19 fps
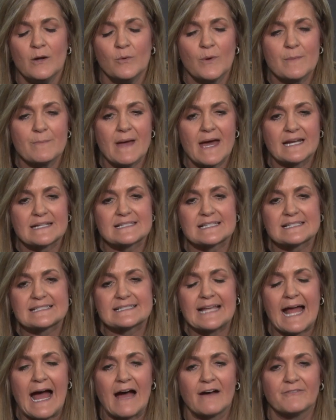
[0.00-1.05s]
We met as a
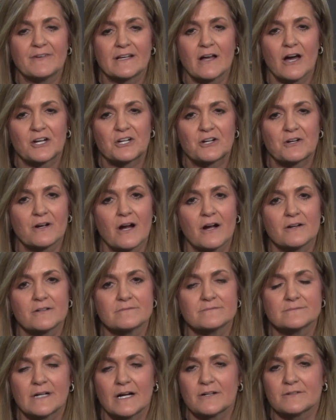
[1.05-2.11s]
staff and got our our,
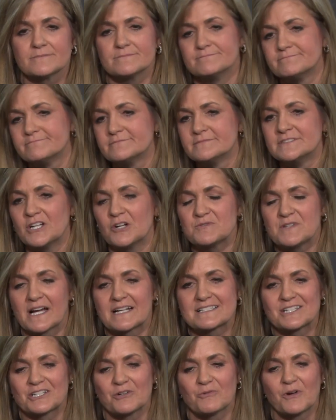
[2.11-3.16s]
our you know
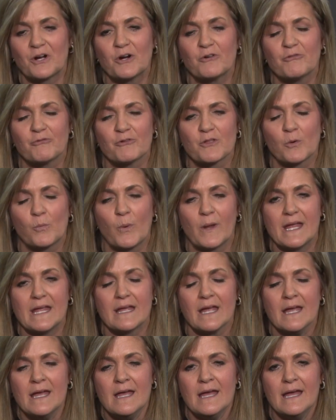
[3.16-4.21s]
ducks in a row for the
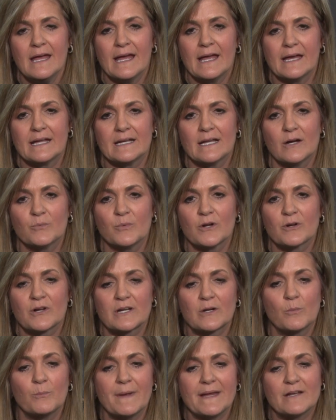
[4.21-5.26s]
week, and uh, we're
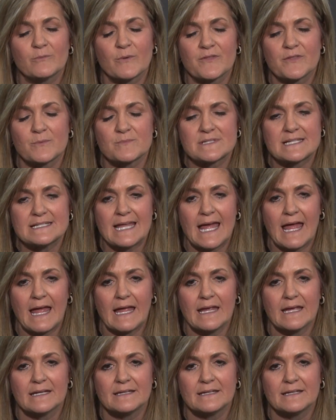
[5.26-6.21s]
going to meet with them today.